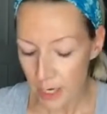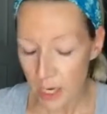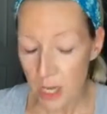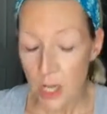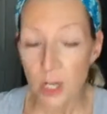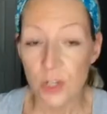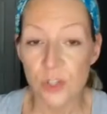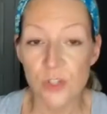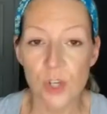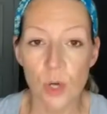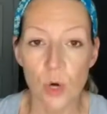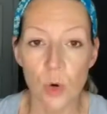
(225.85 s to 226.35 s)

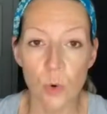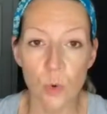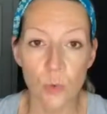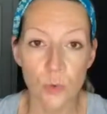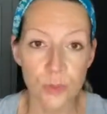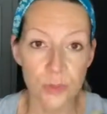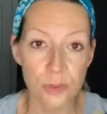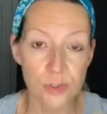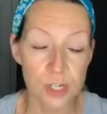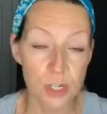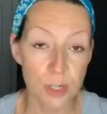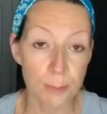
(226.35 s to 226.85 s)
So
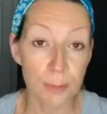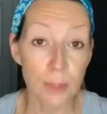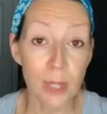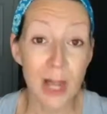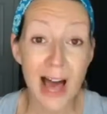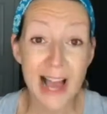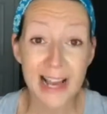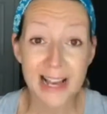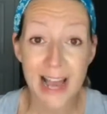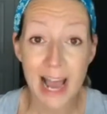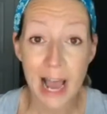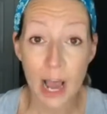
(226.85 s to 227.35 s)
to
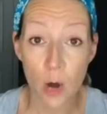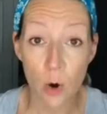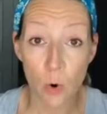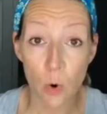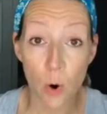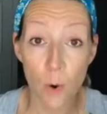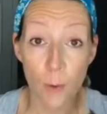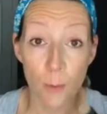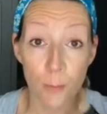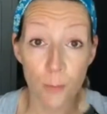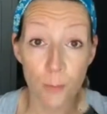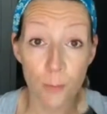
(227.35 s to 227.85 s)
block out
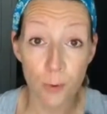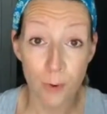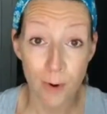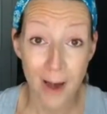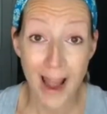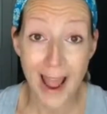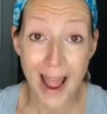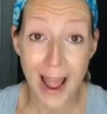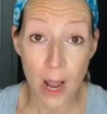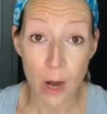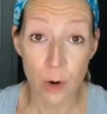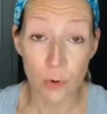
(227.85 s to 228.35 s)

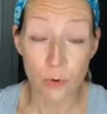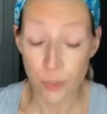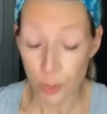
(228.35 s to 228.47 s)
brown,